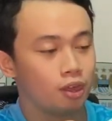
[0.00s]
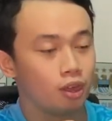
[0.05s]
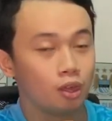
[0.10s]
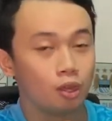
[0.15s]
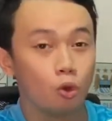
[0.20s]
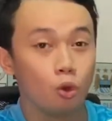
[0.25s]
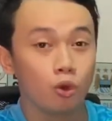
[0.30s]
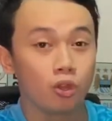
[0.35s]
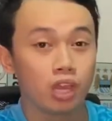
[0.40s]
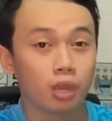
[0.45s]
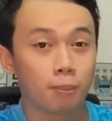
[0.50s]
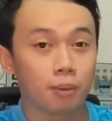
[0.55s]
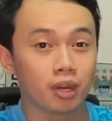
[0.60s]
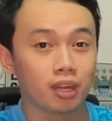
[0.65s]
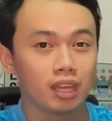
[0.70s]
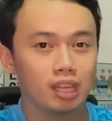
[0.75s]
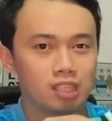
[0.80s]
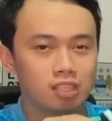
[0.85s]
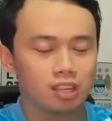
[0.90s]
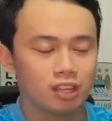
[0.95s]
goalkeeper
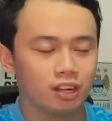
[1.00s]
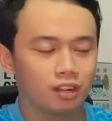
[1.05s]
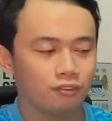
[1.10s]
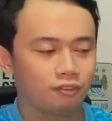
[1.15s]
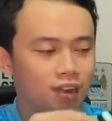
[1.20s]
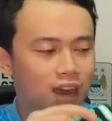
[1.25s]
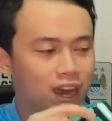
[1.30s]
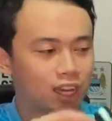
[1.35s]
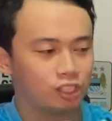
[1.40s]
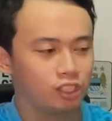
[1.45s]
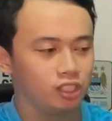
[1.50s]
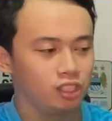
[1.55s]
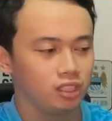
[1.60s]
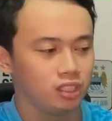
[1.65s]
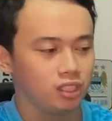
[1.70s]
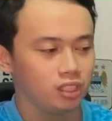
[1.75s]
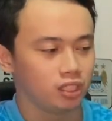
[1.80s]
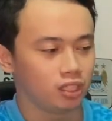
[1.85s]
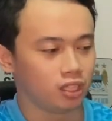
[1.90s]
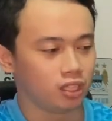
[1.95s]
kits that are flashy,
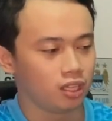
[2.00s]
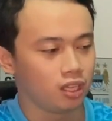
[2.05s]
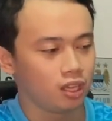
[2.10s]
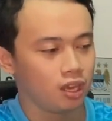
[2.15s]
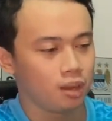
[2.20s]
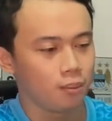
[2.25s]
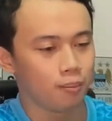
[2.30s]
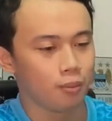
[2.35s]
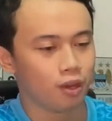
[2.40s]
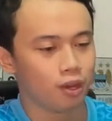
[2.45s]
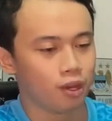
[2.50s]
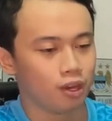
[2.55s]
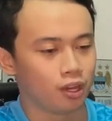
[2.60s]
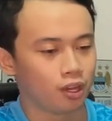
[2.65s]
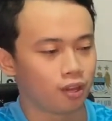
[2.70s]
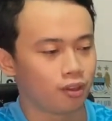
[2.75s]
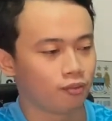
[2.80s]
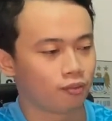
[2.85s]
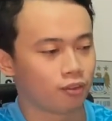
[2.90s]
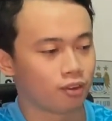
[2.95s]
but
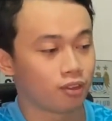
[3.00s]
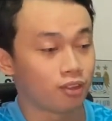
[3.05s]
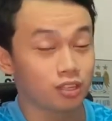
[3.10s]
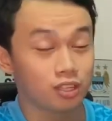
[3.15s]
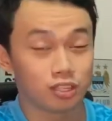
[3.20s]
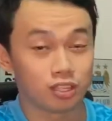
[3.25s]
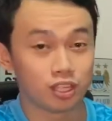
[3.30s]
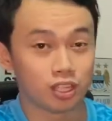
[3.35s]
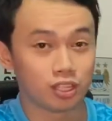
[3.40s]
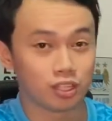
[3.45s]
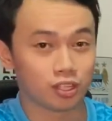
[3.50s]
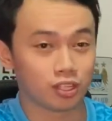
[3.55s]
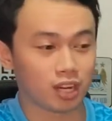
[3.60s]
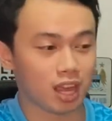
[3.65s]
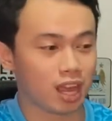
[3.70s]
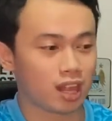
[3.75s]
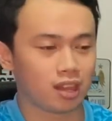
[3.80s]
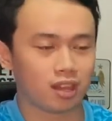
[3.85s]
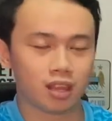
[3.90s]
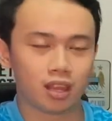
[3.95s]
for this season
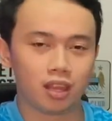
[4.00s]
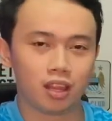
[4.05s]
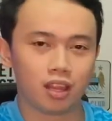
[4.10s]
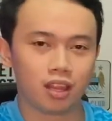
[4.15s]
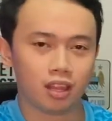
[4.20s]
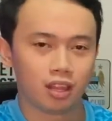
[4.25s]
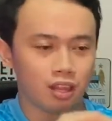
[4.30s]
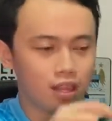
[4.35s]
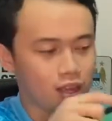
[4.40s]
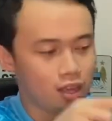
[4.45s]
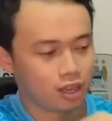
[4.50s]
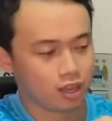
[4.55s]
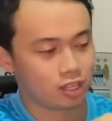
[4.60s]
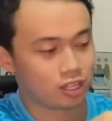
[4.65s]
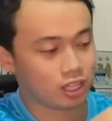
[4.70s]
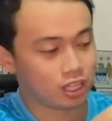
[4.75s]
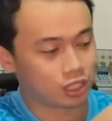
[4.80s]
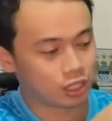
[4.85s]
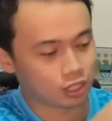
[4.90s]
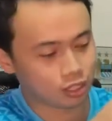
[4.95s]
and the
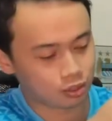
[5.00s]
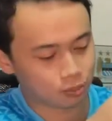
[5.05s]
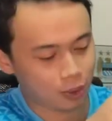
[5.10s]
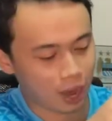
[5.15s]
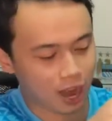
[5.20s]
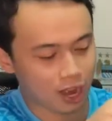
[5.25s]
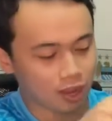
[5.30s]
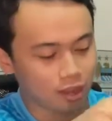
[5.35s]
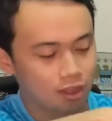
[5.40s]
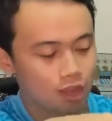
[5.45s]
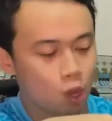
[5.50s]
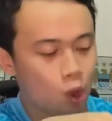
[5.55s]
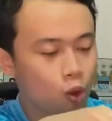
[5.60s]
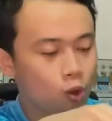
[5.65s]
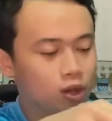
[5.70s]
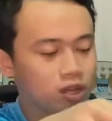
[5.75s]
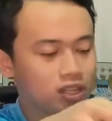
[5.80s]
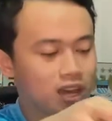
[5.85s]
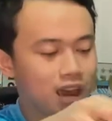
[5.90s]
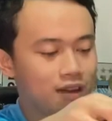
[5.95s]
seasons prior, they
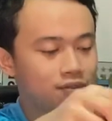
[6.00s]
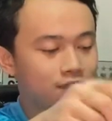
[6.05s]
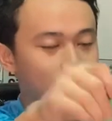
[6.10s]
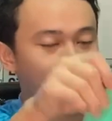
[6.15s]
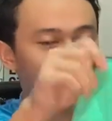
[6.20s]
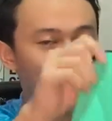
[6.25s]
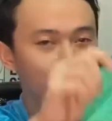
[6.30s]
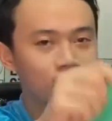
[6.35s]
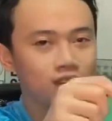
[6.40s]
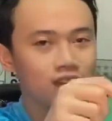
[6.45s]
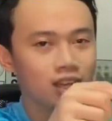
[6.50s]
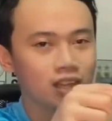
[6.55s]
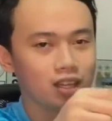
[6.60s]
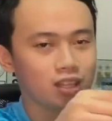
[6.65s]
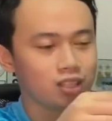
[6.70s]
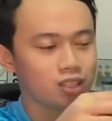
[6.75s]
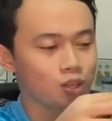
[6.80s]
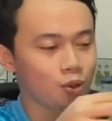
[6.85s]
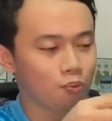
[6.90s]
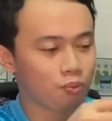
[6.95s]
always have their third kit
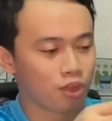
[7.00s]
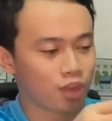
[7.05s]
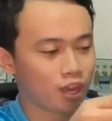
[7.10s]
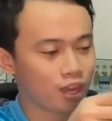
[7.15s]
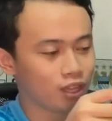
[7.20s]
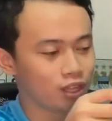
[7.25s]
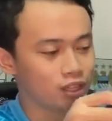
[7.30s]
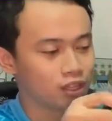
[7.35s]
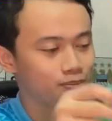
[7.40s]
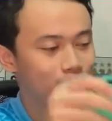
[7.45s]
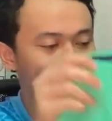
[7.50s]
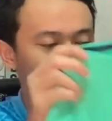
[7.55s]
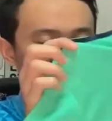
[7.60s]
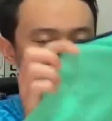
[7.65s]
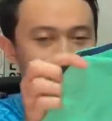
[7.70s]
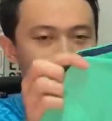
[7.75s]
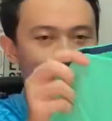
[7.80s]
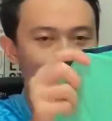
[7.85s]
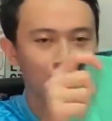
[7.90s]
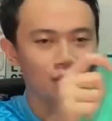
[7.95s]
something
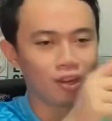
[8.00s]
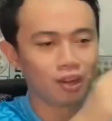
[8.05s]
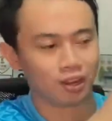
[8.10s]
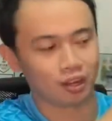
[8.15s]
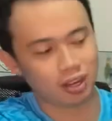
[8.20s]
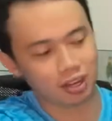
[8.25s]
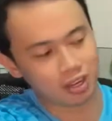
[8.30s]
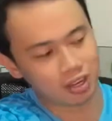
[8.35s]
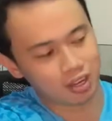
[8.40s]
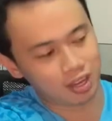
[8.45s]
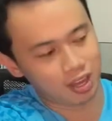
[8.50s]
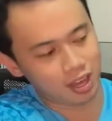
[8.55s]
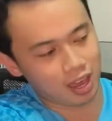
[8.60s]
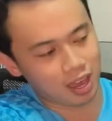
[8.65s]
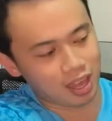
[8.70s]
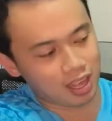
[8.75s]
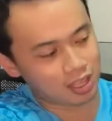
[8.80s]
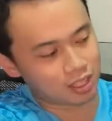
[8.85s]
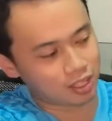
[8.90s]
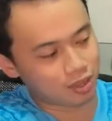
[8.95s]
spectacular
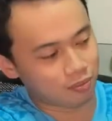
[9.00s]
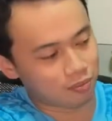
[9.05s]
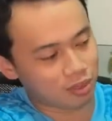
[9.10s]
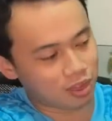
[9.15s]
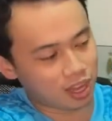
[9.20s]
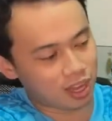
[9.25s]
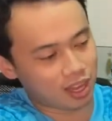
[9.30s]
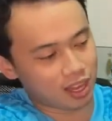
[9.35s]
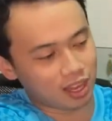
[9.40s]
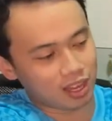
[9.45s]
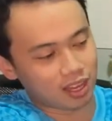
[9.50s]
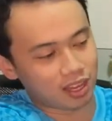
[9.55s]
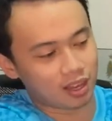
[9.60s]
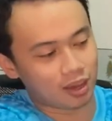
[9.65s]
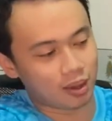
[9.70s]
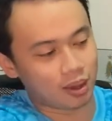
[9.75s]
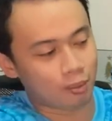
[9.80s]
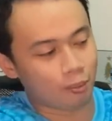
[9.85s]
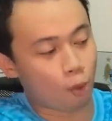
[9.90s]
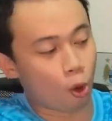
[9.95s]
and something
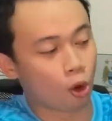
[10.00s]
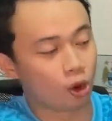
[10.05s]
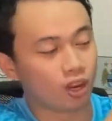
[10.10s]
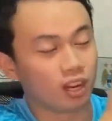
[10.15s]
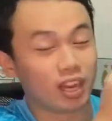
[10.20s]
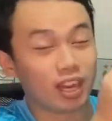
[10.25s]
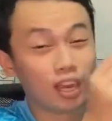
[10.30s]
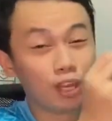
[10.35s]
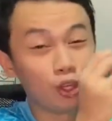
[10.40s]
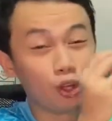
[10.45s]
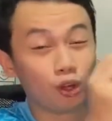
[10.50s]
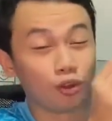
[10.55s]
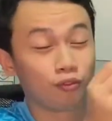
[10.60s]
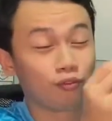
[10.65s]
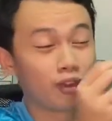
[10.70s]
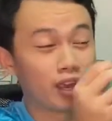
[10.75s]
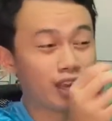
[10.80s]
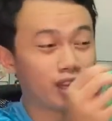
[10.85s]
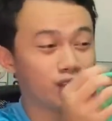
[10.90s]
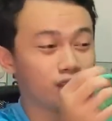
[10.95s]
more in your
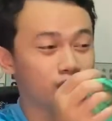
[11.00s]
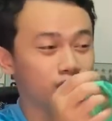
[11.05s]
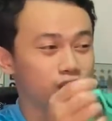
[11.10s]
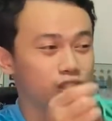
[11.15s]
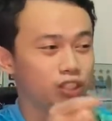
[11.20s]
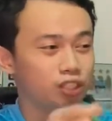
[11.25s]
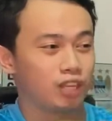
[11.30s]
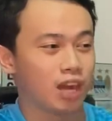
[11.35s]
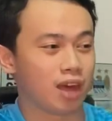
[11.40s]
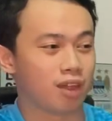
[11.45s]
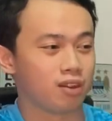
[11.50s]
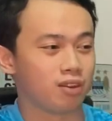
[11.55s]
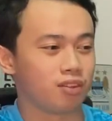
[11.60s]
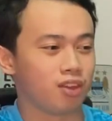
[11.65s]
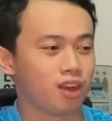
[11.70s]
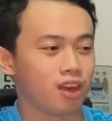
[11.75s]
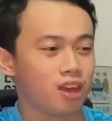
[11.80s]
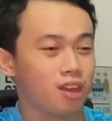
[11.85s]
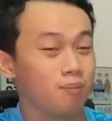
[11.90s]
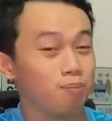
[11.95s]
face rather
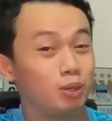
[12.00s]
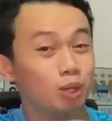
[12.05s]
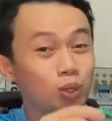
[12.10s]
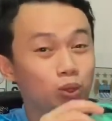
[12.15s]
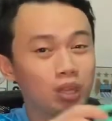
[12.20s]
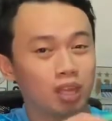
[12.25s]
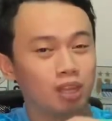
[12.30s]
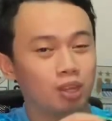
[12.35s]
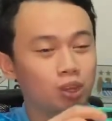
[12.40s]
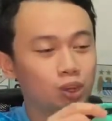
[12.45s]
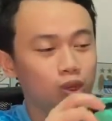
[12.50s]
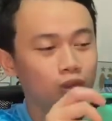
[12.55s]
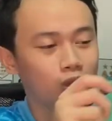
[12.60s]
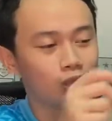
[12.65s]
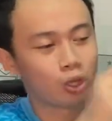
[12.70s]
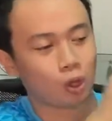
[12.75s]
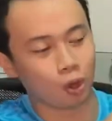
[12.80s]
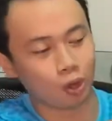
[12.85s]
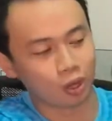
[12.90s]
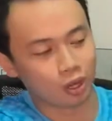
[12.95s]
than muted
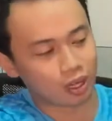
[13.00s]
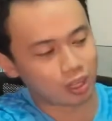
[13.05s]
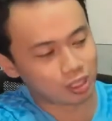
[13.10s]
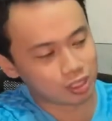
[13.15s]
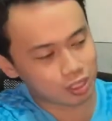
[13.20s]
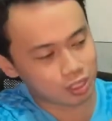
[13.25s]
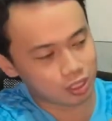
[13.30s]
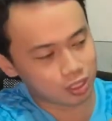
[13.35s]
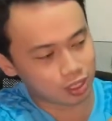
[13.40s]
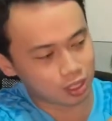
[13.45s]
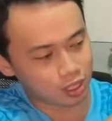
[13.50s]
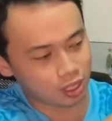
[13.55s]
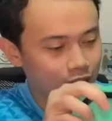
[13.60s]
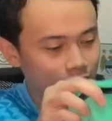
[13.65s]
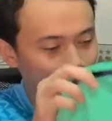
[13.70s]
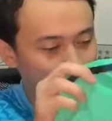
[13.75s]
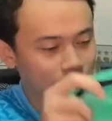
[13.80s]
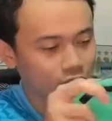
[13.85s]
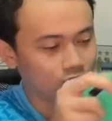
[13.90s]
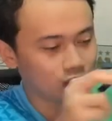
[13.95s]
colors.
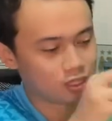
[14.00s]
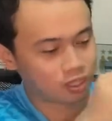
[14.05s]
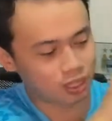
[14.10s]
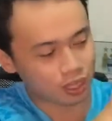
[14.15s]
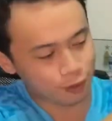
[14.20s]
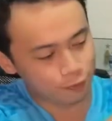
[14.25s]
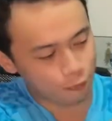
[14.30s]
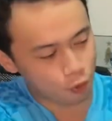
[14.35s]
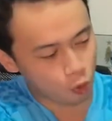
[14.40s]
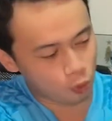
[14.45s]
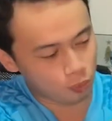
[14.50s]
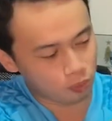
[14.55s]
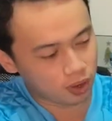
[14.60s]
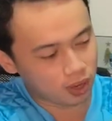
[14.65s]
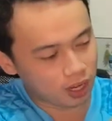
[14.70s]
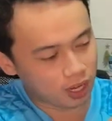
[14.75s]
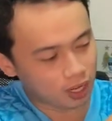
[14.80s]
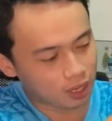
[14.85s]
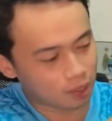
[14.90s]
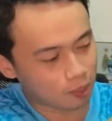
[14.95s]
Comes in a seafoam
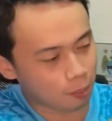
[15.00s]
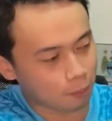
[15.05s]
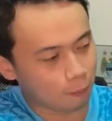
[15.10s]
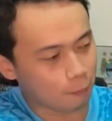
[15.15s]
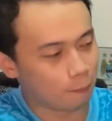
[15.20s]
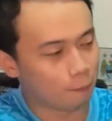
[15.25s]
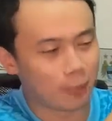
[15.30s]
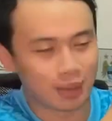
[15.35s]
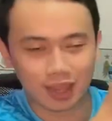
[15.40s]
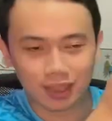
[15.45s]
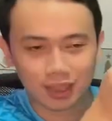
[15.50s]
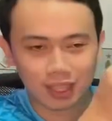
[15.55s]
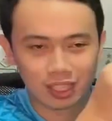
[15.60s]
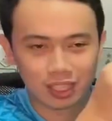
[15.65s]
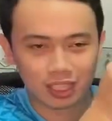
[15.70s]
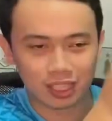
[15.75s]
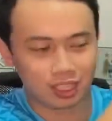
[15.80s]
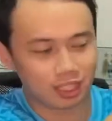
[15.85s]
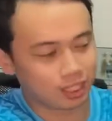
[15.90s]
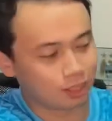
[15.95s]
green,
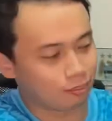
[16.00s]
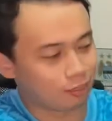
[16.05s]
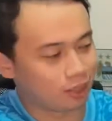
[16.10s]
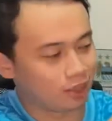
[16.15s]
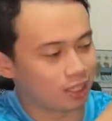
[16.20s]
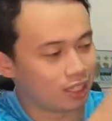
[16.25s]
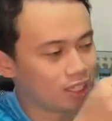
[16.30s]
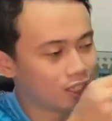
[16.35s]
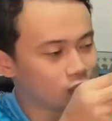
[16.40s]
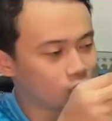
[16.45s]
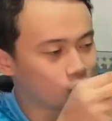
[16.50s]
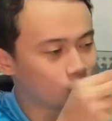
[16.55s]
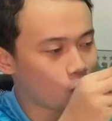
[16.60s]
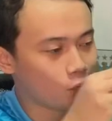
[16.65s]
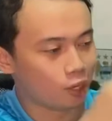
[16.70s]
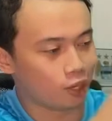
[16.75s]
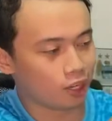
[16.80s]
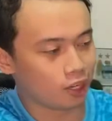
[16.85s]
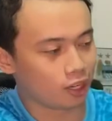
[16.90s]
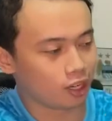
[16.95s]
minty, minty-ish
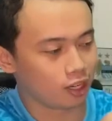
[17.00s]
color.